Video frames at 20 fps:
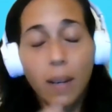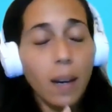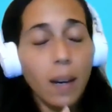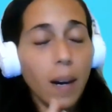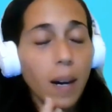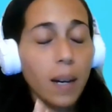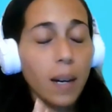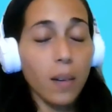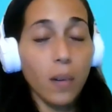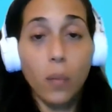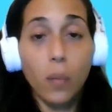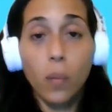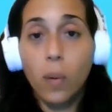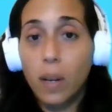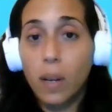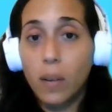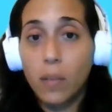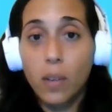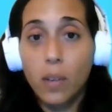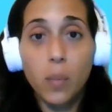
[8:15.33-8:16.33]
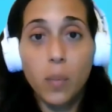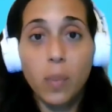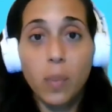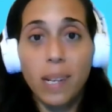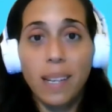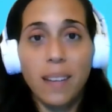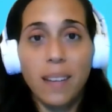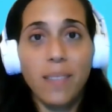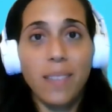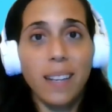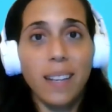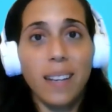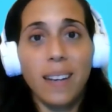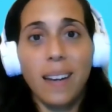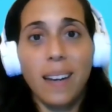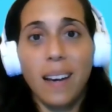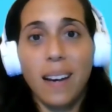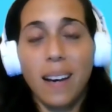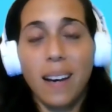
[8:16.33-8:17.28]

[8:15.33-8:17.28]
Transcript: God or whatever you believe in